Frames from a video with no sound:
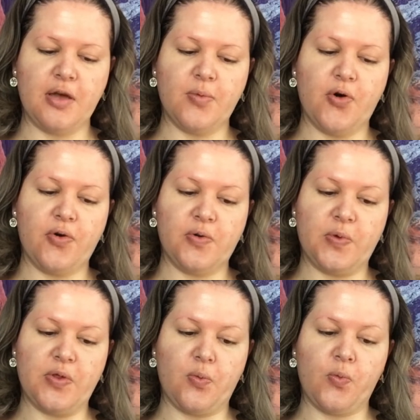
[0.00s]
I am going
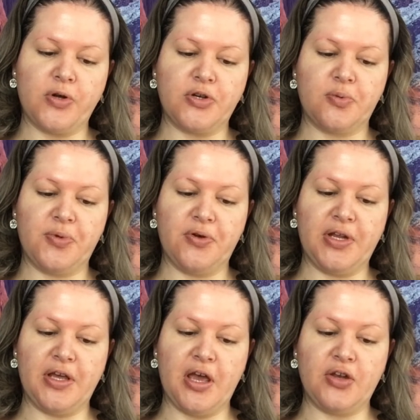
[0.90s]
with Wonder
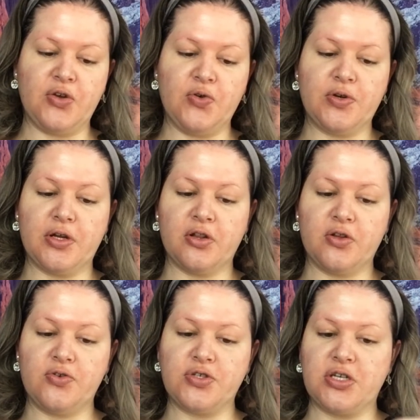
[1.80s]
Beauty Nude
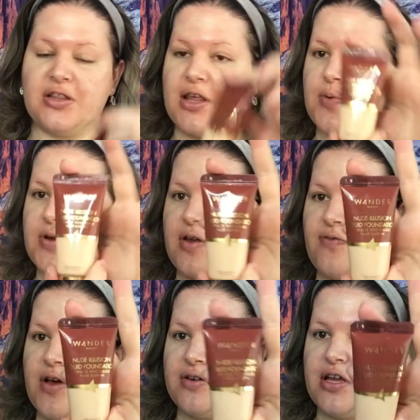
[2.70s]
Illusion Liquid
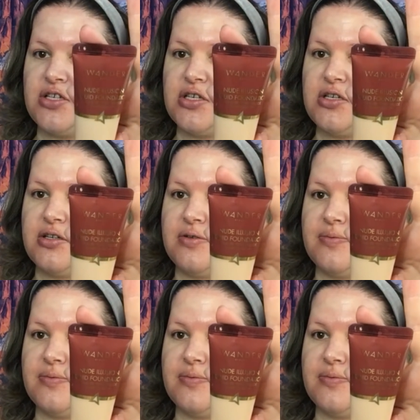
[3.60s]
Foundation.